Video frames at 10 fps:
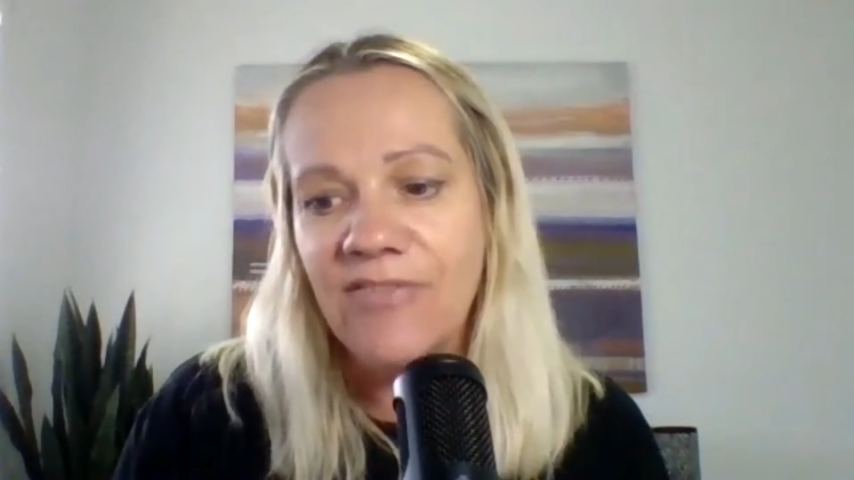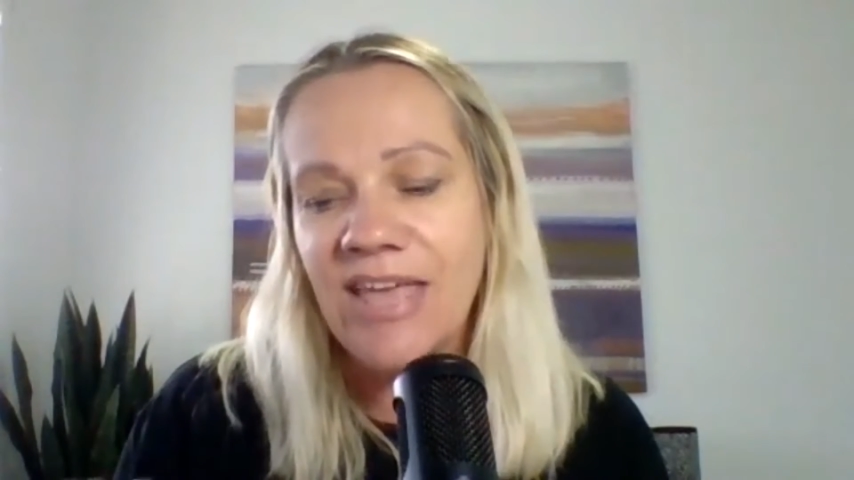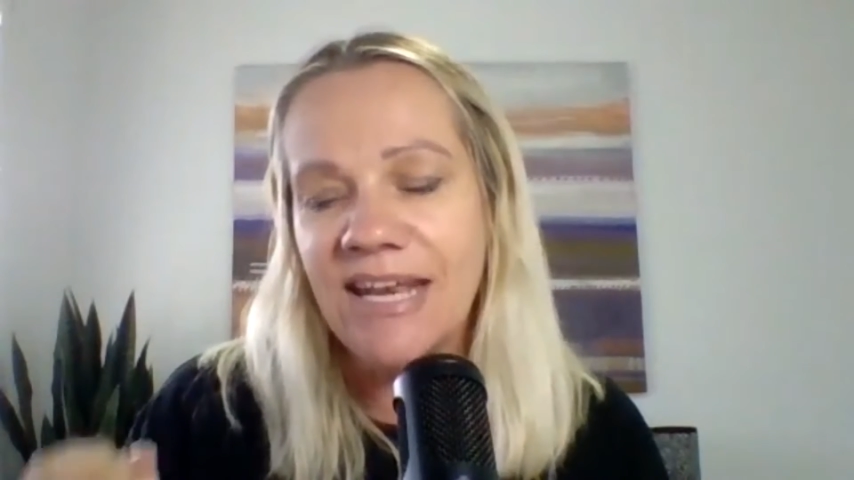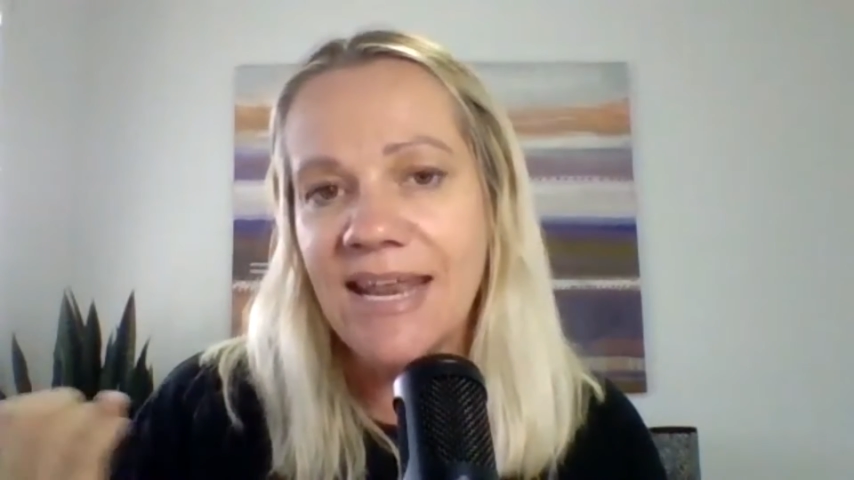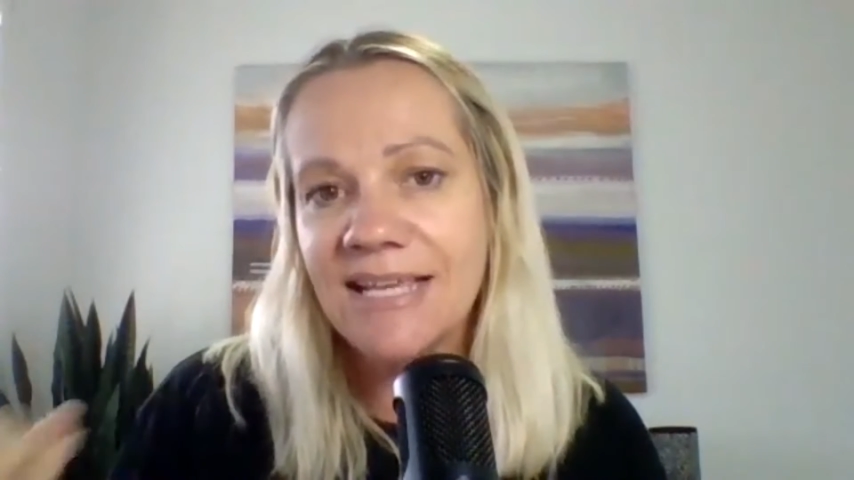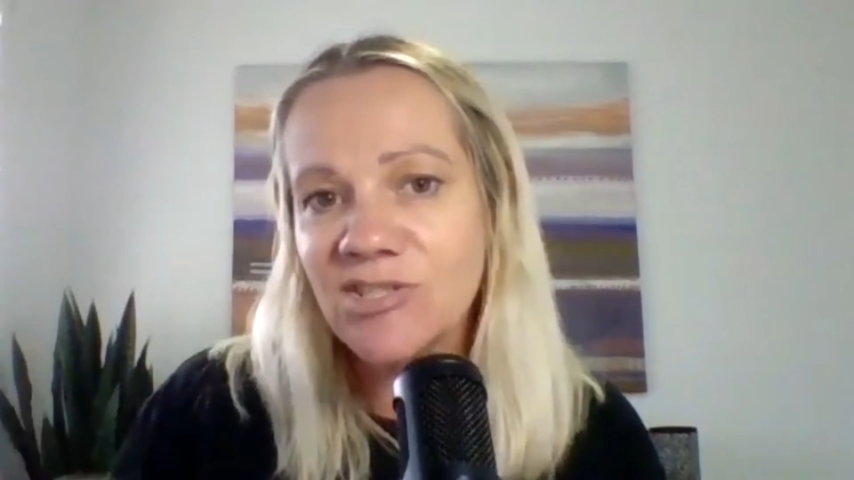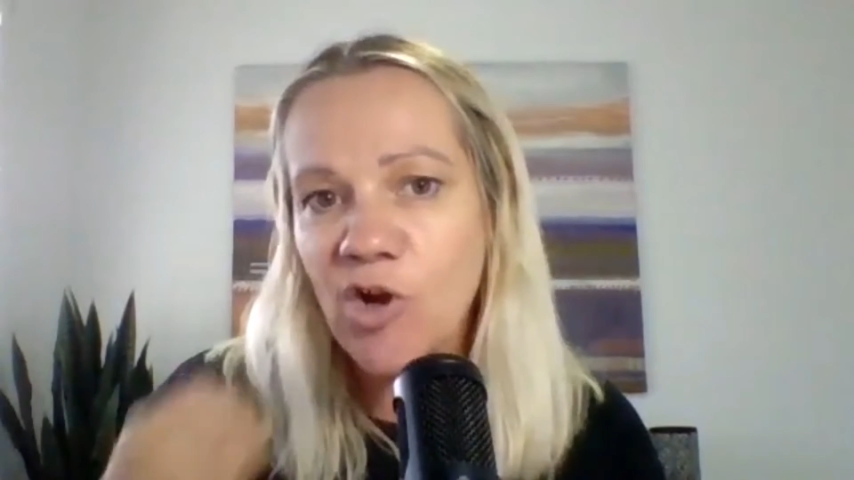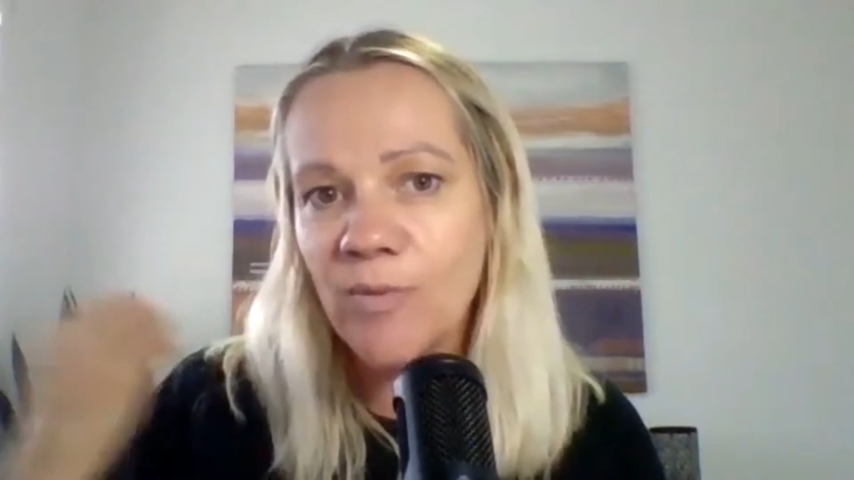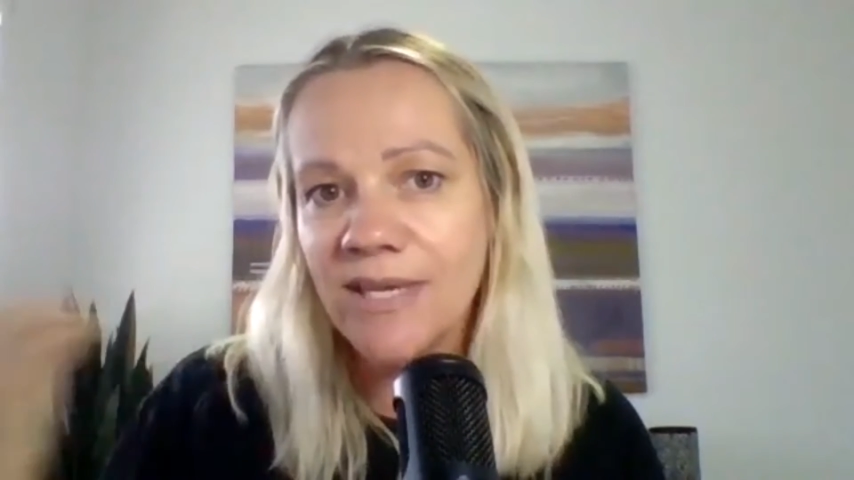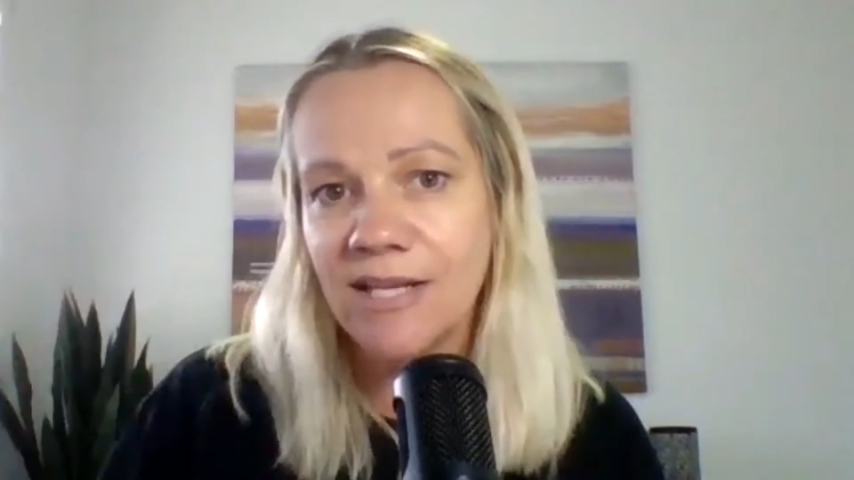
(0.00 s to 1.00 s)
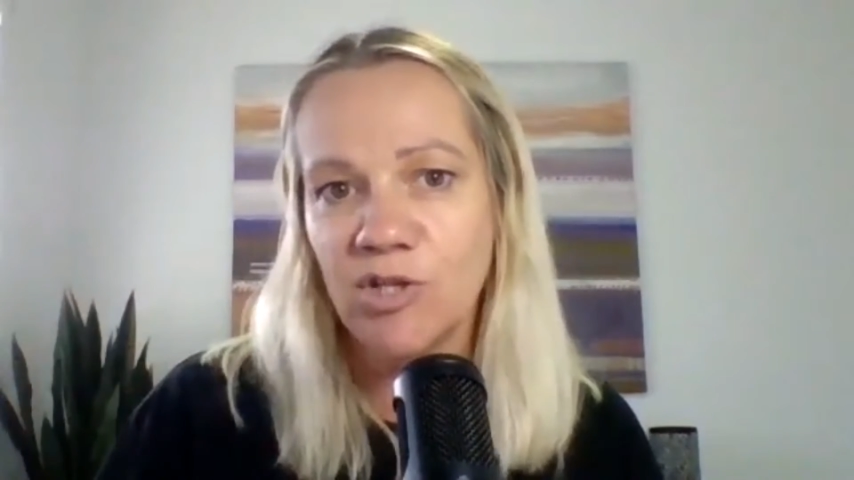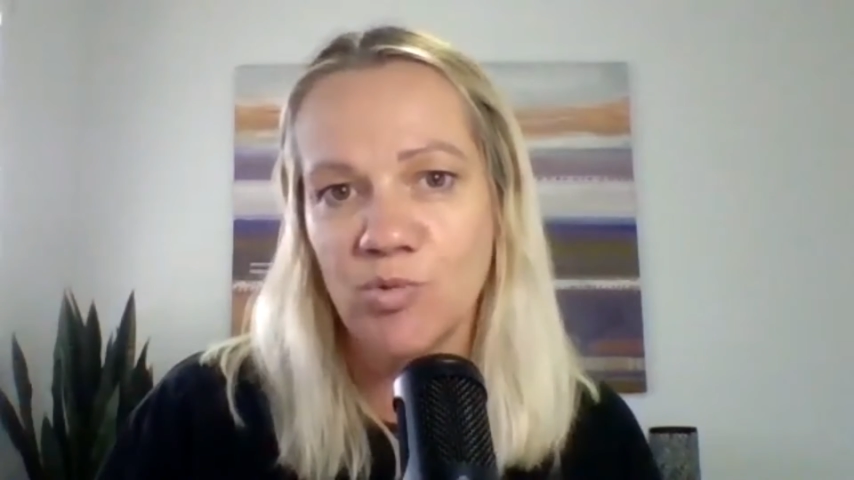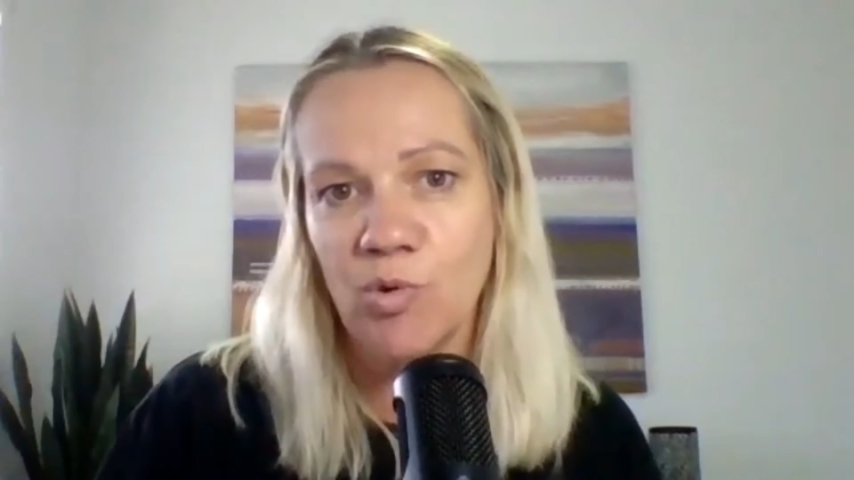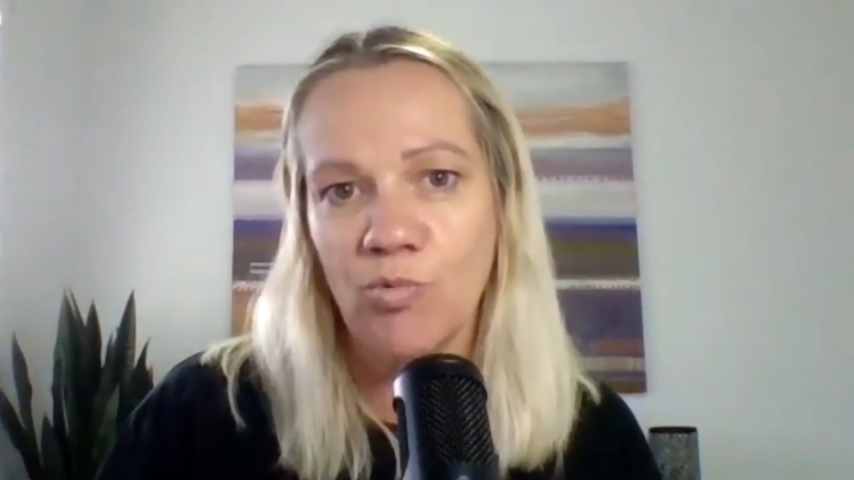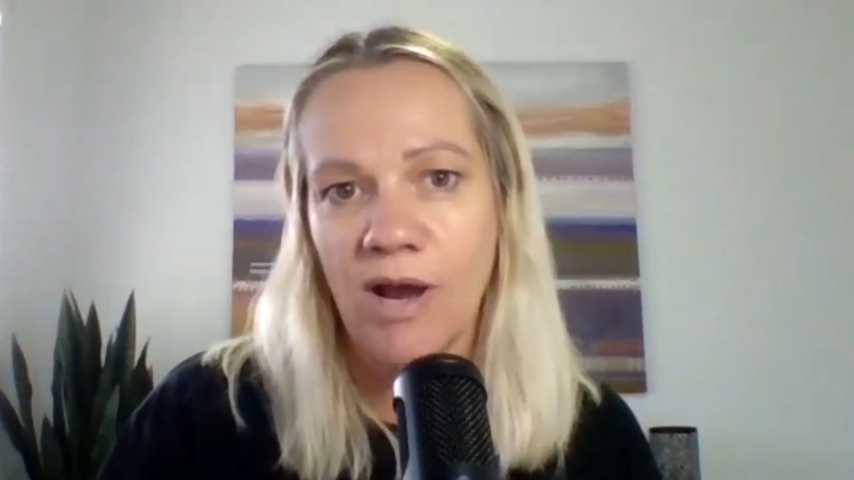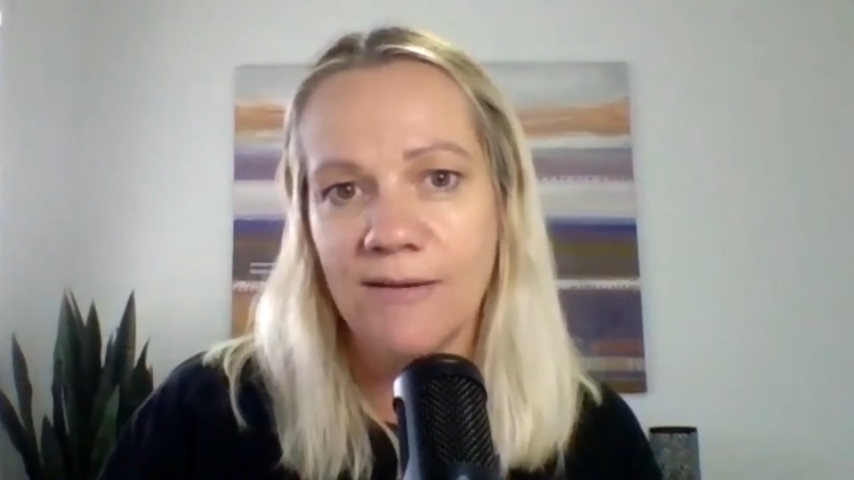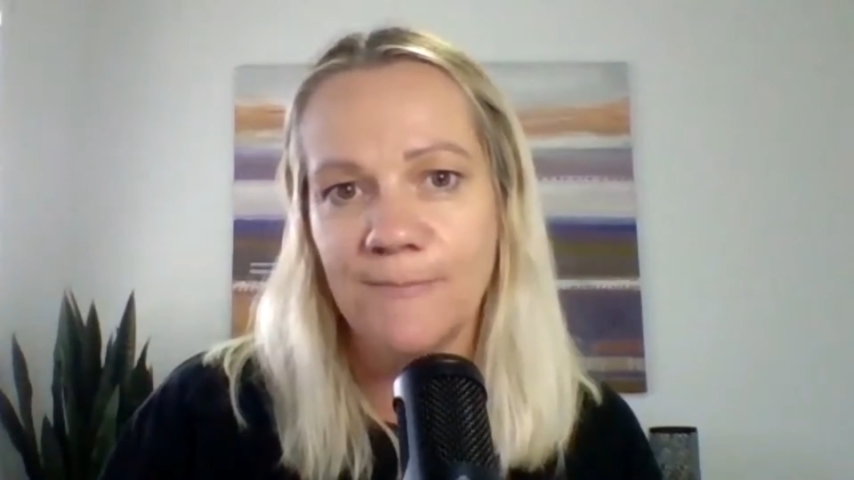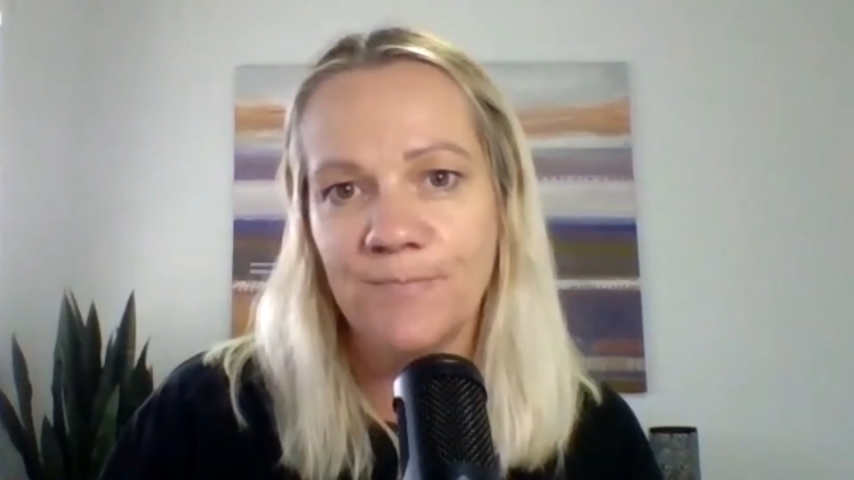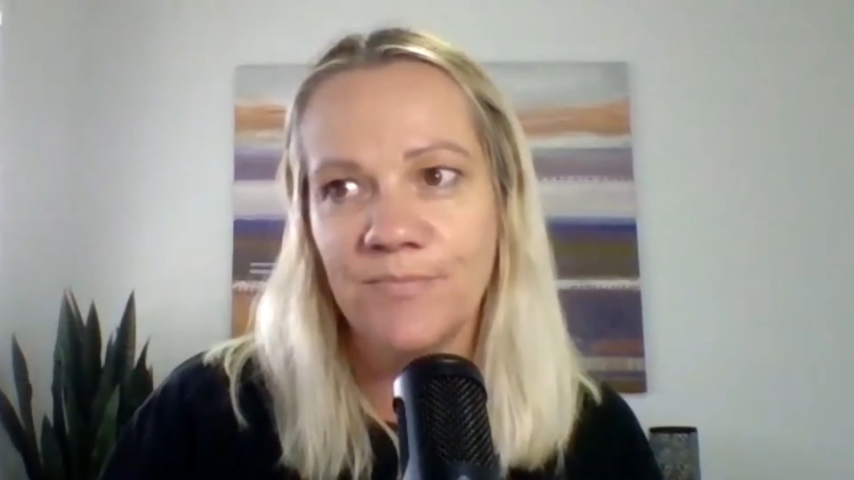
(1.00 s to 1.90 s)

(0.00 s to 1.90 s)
that next time we get into a rut,